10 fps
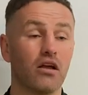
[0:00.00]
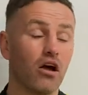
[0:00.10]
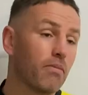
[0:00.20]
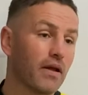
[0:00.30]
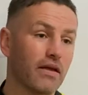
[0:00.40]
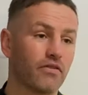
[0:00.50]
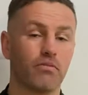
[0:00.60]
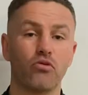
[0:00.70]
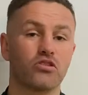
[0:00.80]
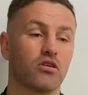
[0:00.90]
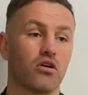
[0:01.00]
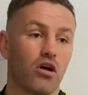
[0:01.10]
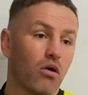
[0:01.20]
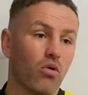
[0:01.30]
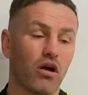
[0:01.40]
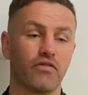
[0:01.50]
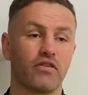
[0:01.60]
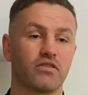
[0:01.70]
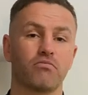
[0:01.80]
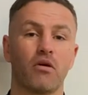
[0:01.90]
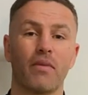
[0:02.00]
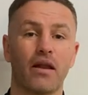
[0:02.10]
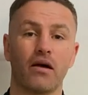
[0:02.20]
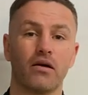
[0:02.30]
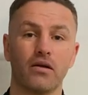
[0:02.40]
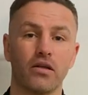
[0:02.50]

I play for the boys, I, I work for my manor,